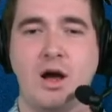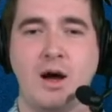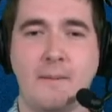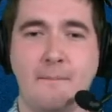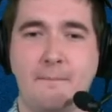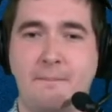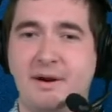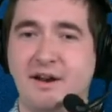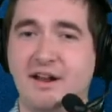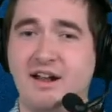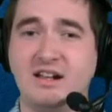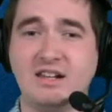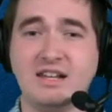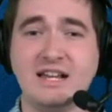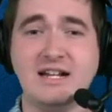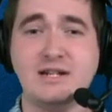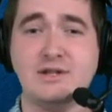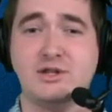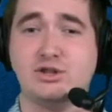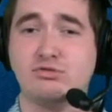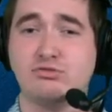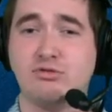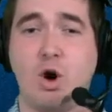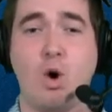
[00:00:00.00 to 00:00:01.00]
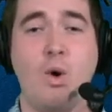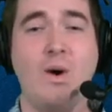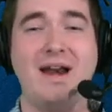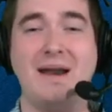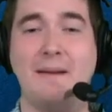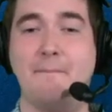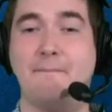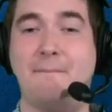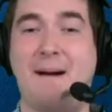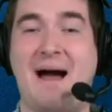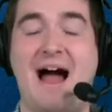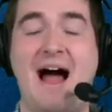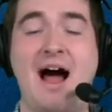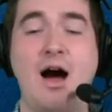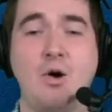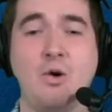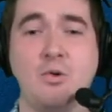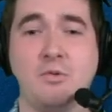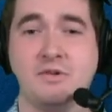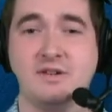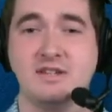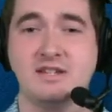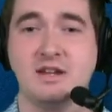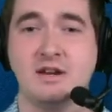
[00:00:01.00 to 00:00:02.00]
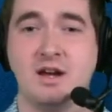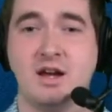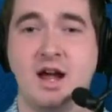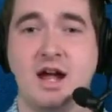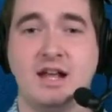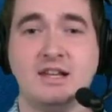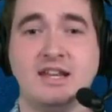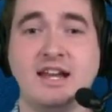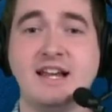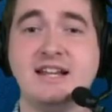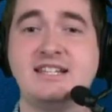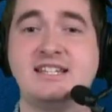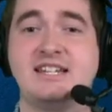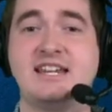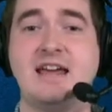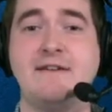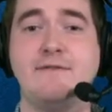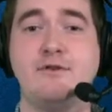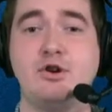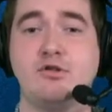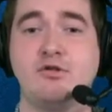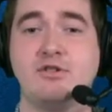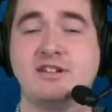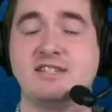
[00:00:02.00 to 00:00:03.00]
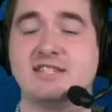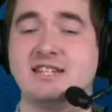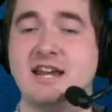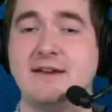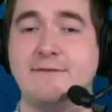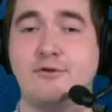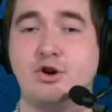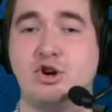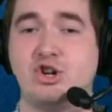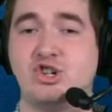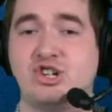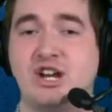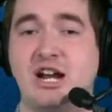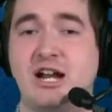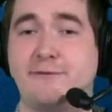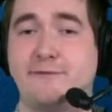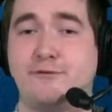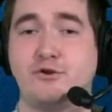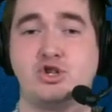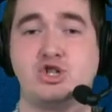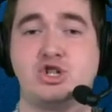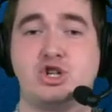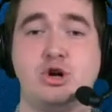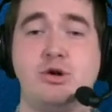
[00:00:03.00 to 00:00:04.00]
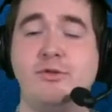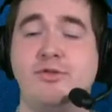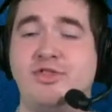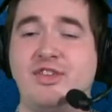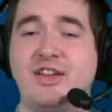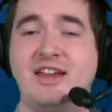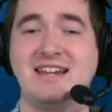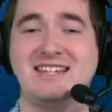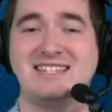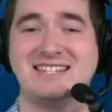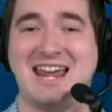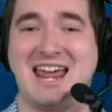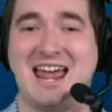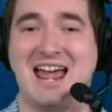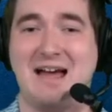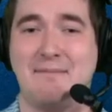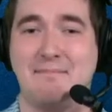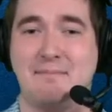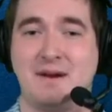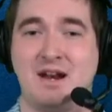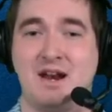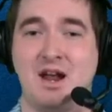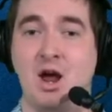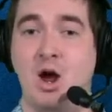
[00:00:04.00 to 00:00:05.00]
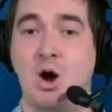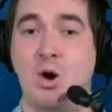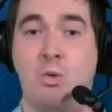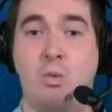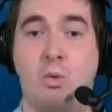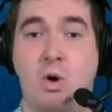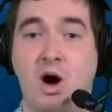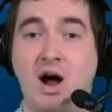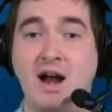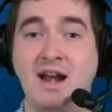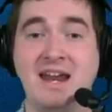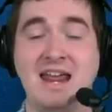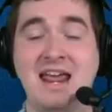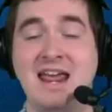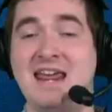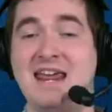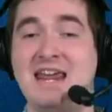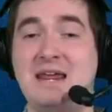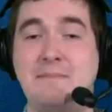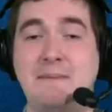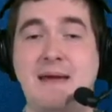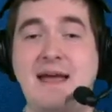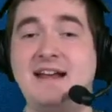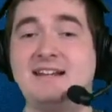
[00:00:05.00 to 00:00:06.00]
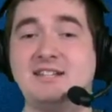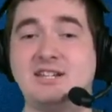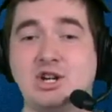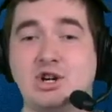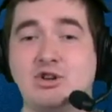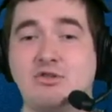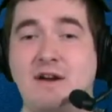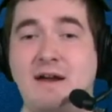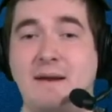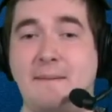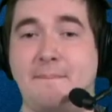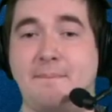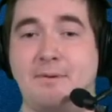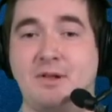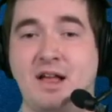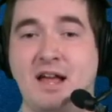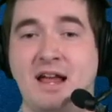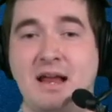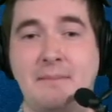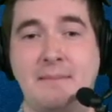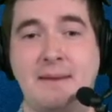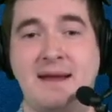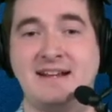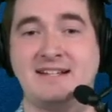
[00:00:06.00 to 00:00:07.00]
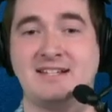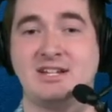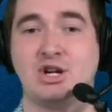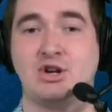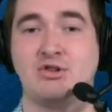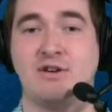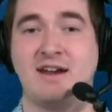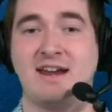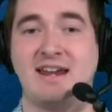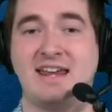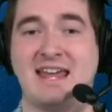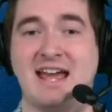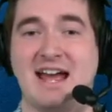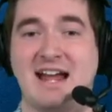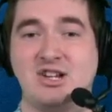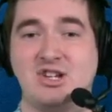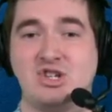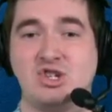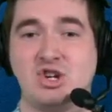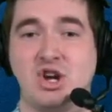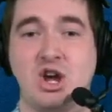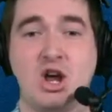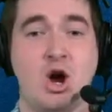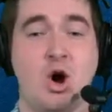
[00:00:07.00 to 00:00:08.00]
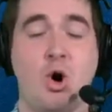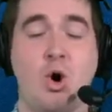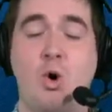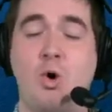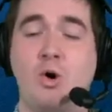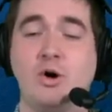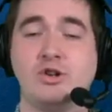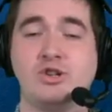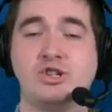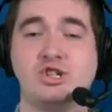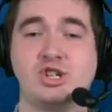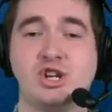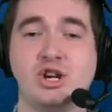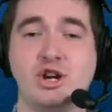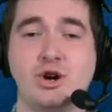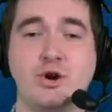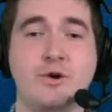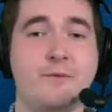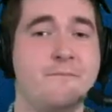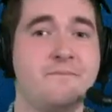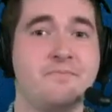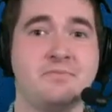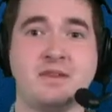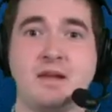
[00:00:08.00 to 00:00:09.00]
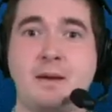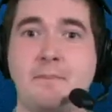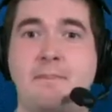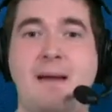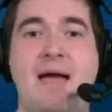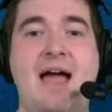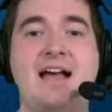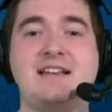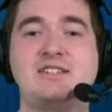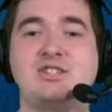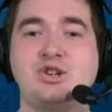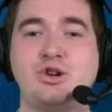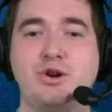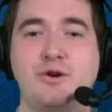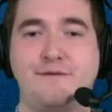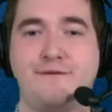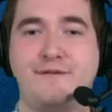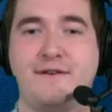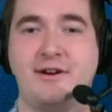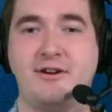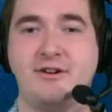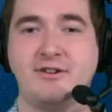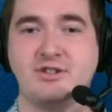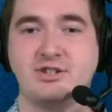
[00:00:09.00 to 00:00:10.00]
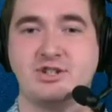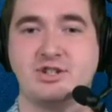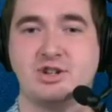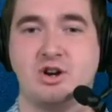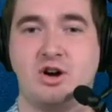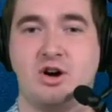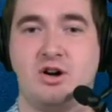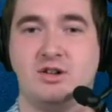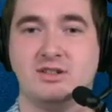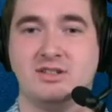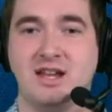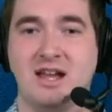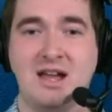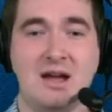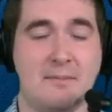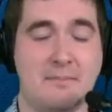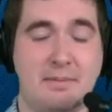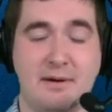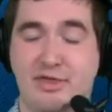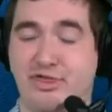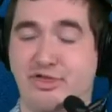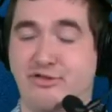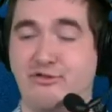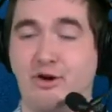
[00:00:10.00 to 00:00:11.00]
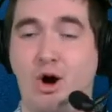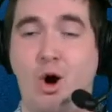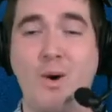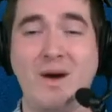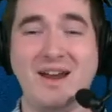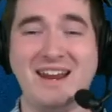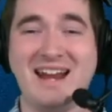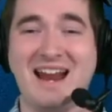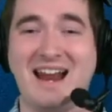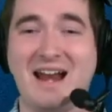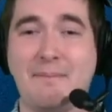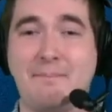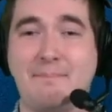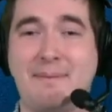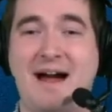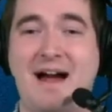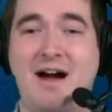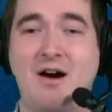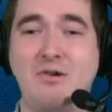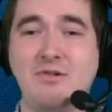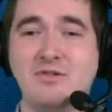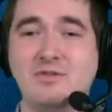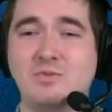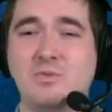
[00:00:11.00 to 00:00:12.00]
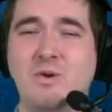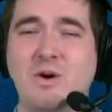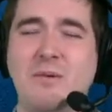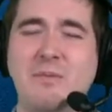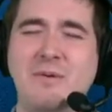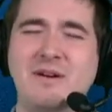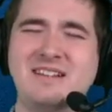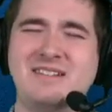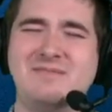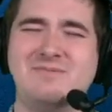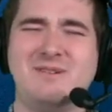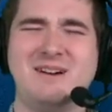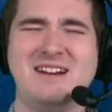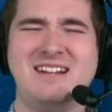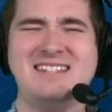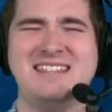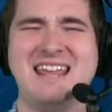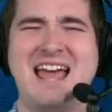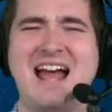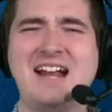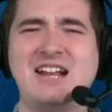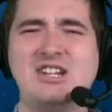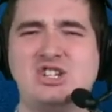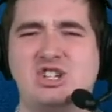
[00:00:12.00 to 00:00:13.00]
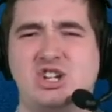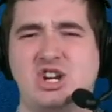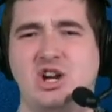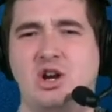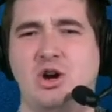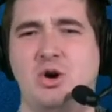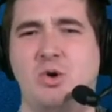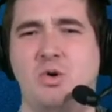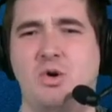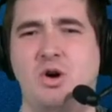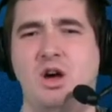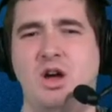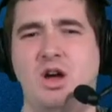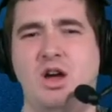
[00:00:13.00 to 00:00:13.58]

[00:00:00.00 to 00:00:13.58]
but at least throw it in bounds. At least give your receiver a chance for two things to happen. One, he makes a great play and makes a great catch. Or two, pass interference is called. But throwing it out of bounds, what was what does that do?